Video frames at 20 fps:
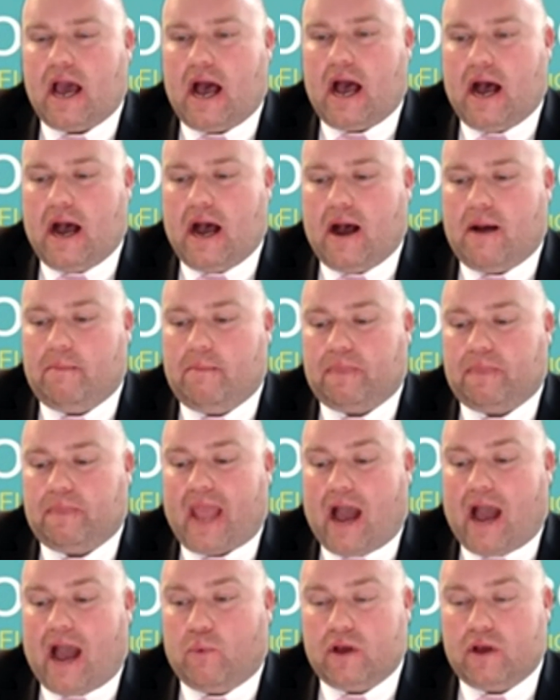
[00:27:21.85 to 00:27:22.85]

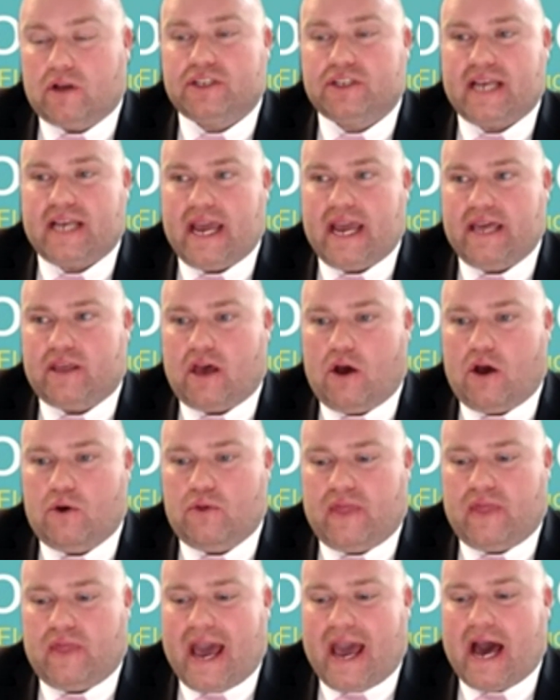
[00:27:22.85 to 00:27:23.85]
I will say,
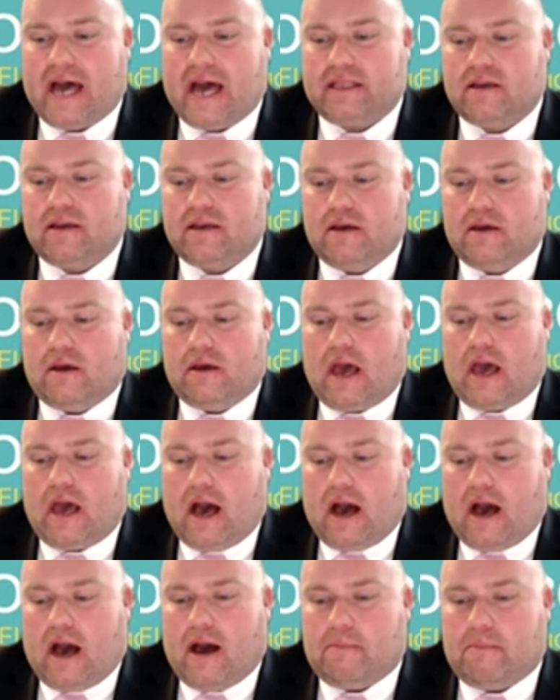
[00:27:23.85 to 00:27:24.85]
though, that
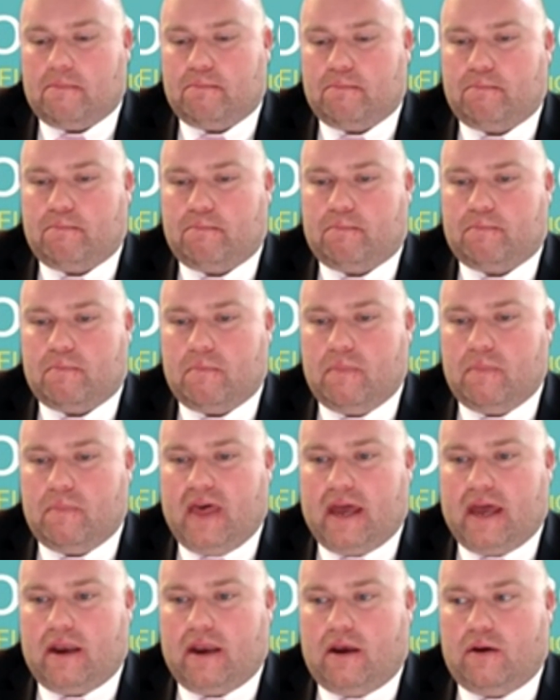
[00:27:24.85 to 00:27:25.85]

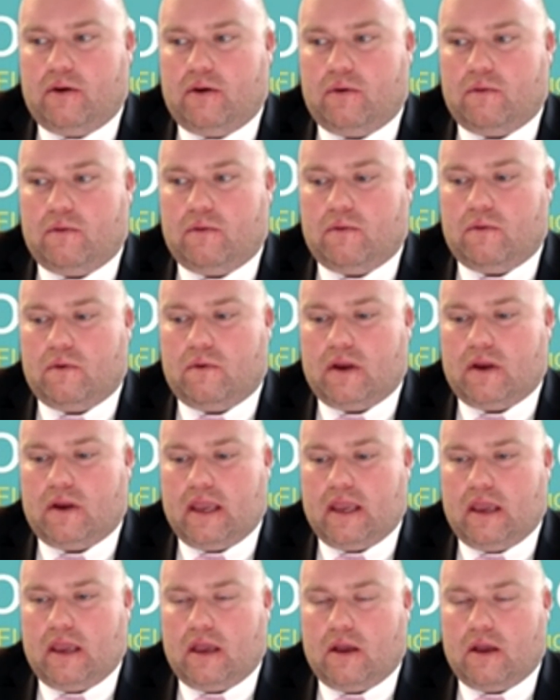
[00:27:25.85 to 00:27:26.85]
that
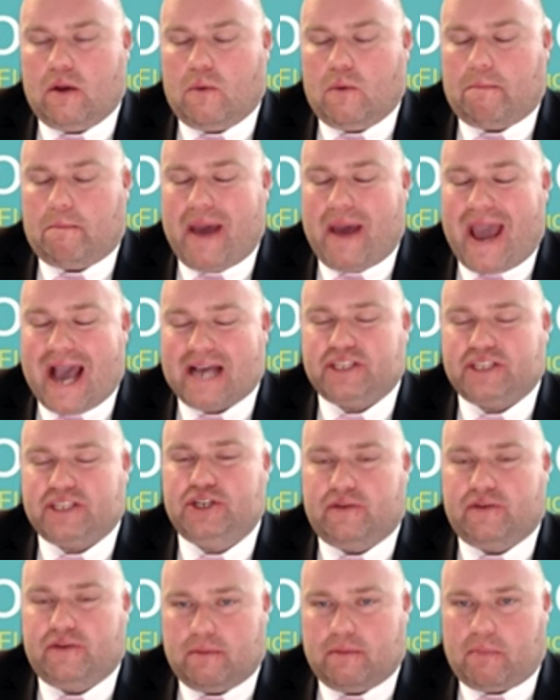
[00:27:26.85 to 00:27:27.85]

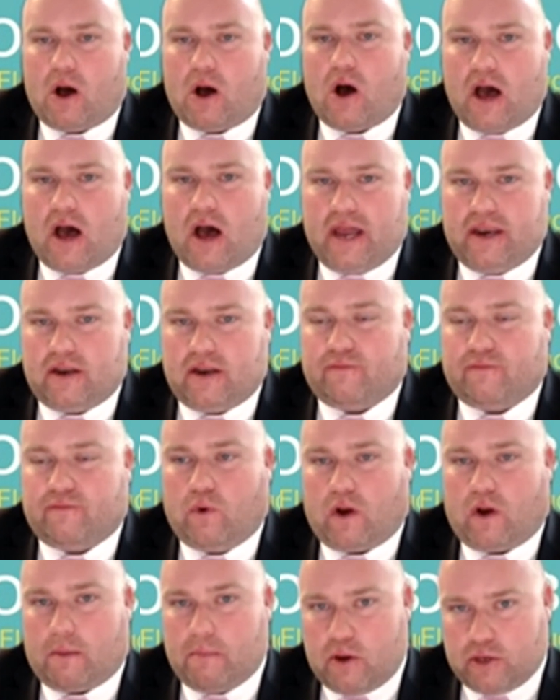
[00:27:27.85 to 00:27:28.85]
passage of the bond
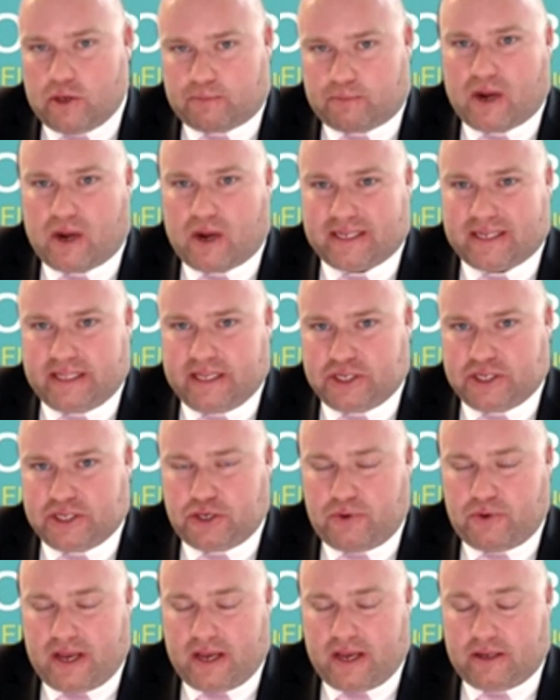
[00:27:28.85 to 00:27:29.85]
for our most pressing
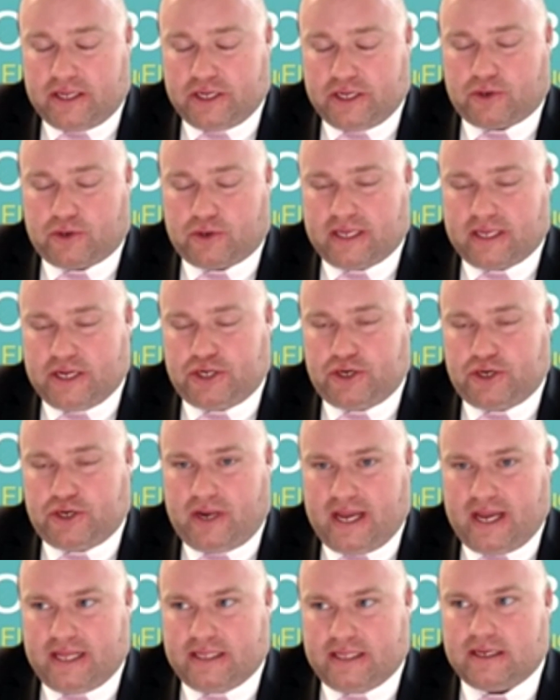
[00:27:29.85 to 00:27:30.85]
district issue
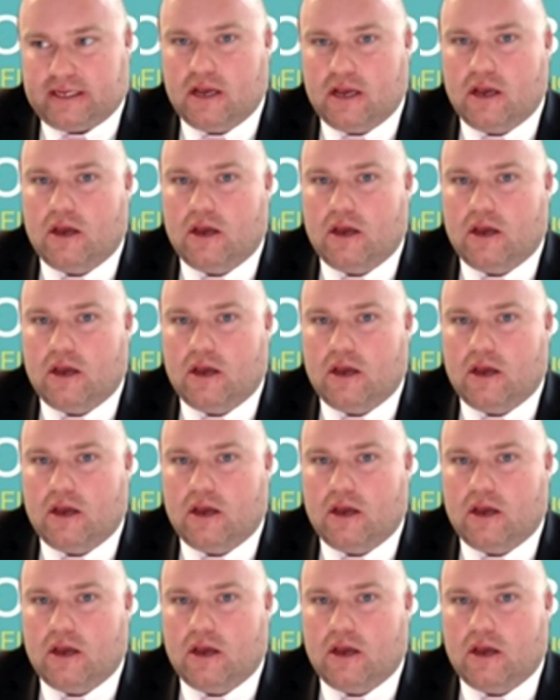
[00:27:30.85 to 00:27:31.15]
needs